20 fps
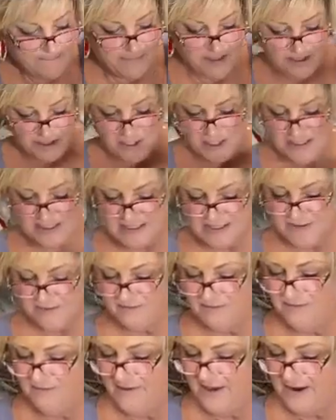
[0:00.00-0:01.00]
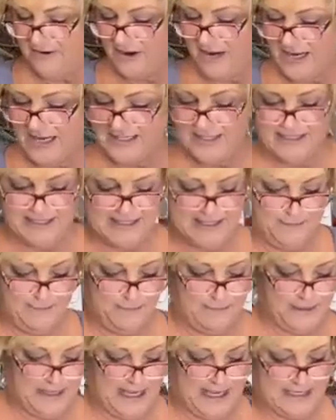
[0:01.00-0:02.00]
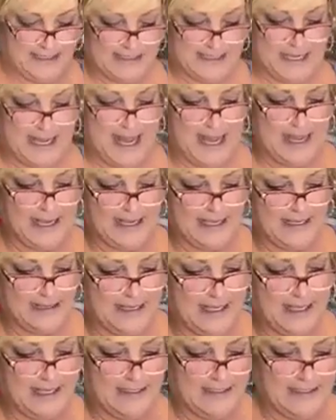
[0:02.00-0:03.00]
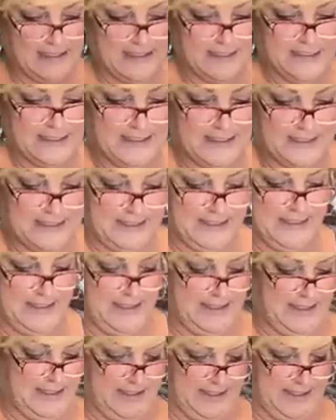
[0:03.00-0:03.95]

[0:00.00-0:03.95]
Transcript: But just very simply tying this,